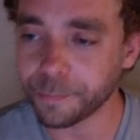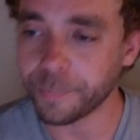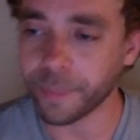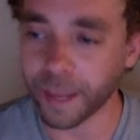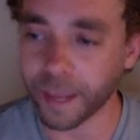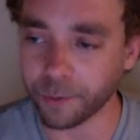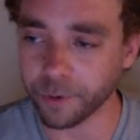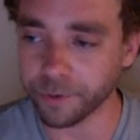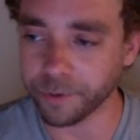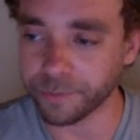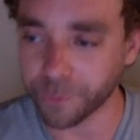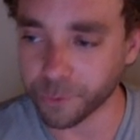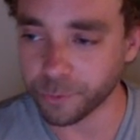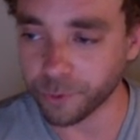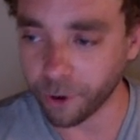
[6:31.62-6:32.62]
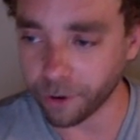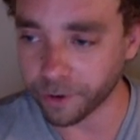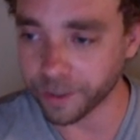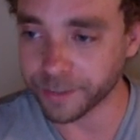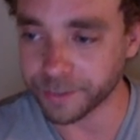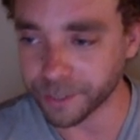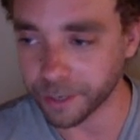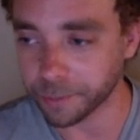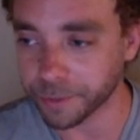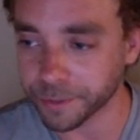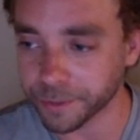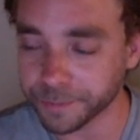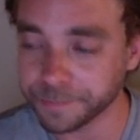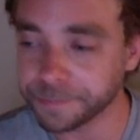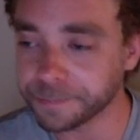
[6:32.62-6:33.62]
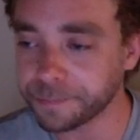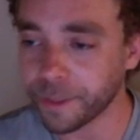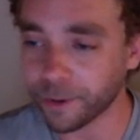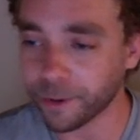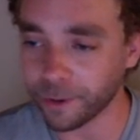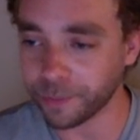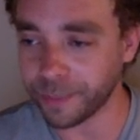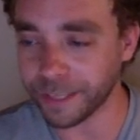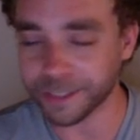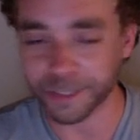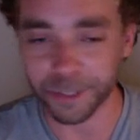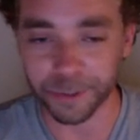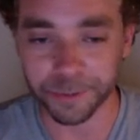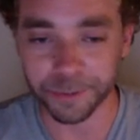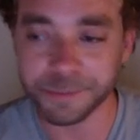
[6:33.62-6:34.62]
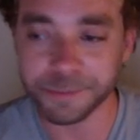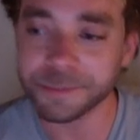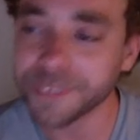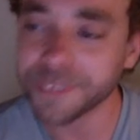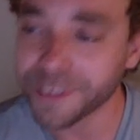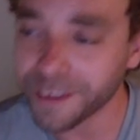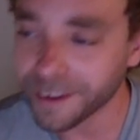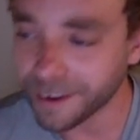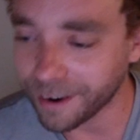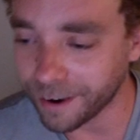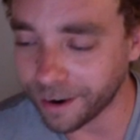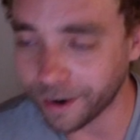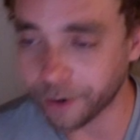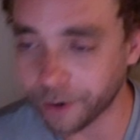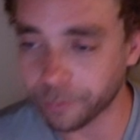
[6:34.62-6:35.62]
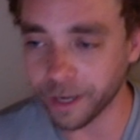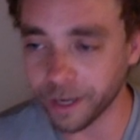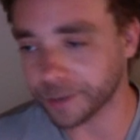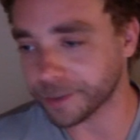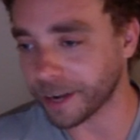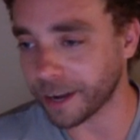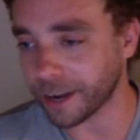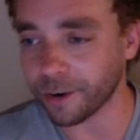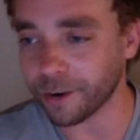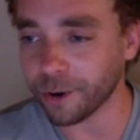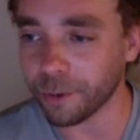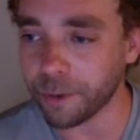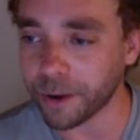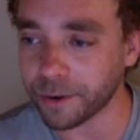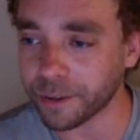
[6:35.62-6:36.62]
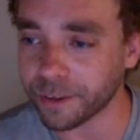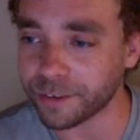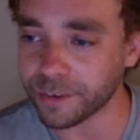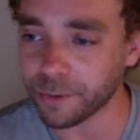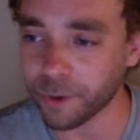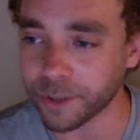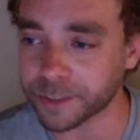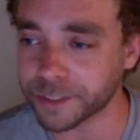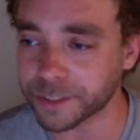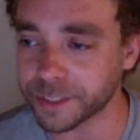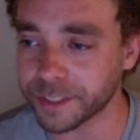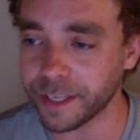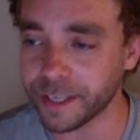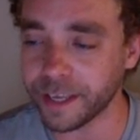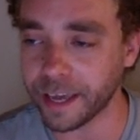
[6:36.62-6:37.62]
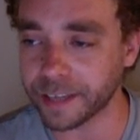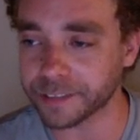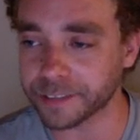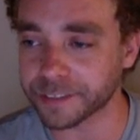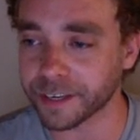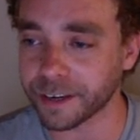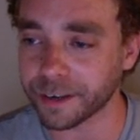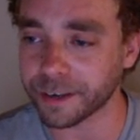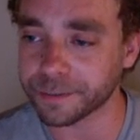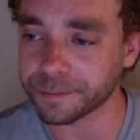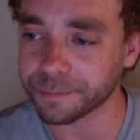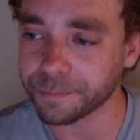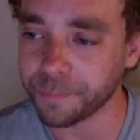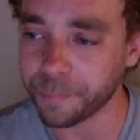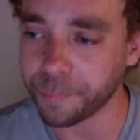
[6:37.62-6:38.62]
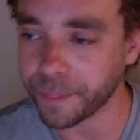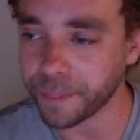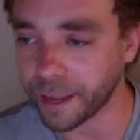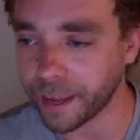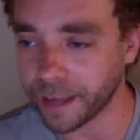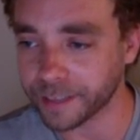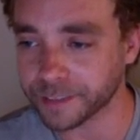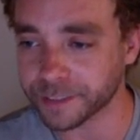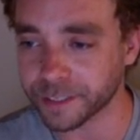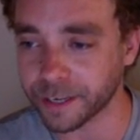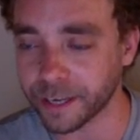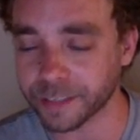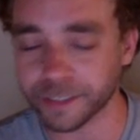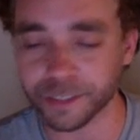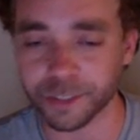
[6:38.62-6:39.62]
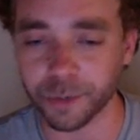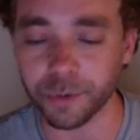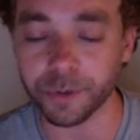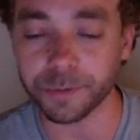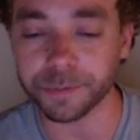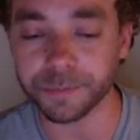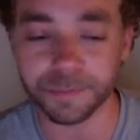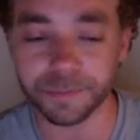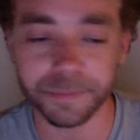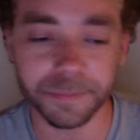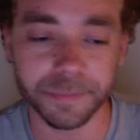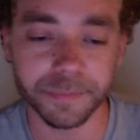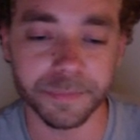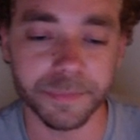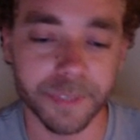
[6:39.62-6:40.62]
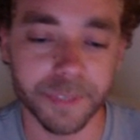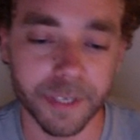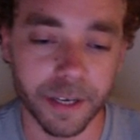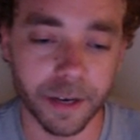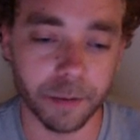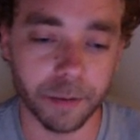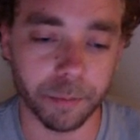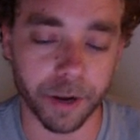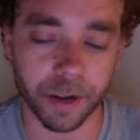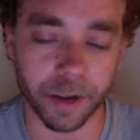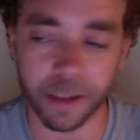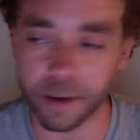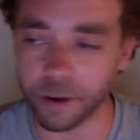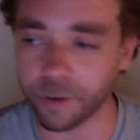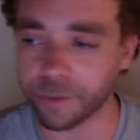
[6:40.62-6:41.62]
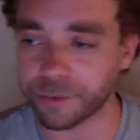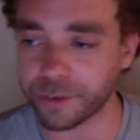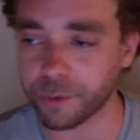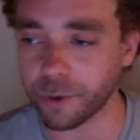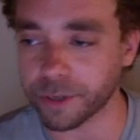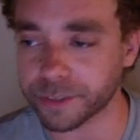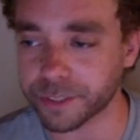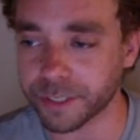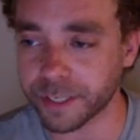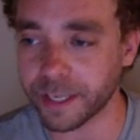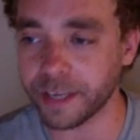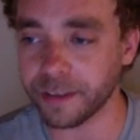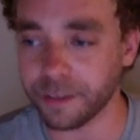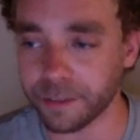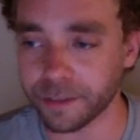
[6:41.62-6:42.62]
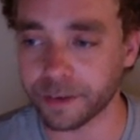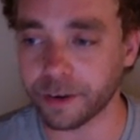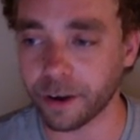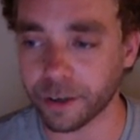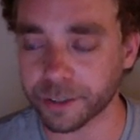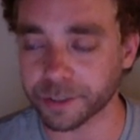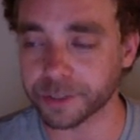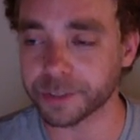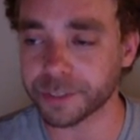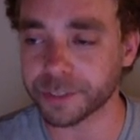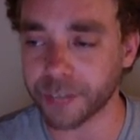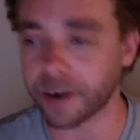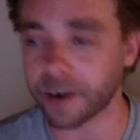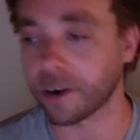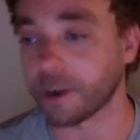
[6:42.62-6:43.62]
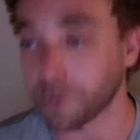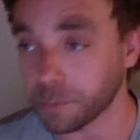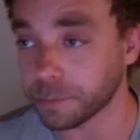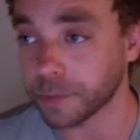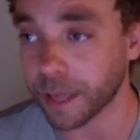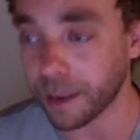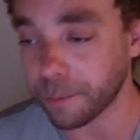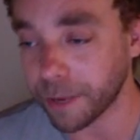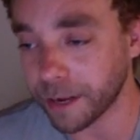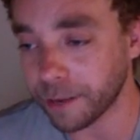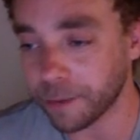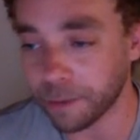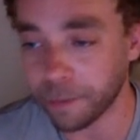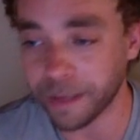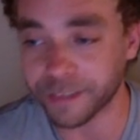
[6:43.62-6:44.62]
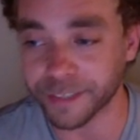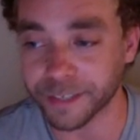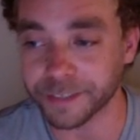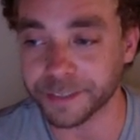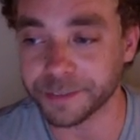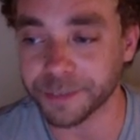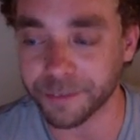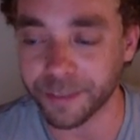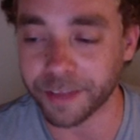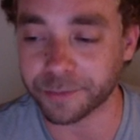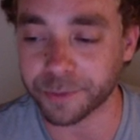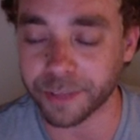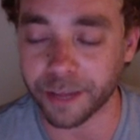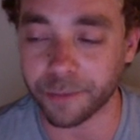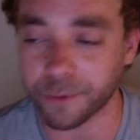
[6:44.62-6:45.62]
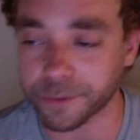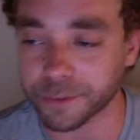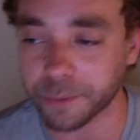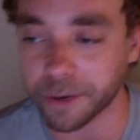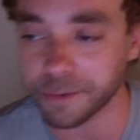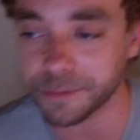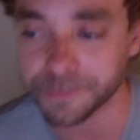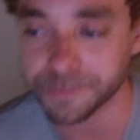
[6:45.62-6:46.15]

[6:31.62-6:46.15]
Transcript: That one foo already subbed. Well, thanks, dude. Yeah, I don't know about she wants the D as a joke. But, you know, if she wants the D, the Dodgers, I don't know. I mean, it makes sense if that's what that one's about.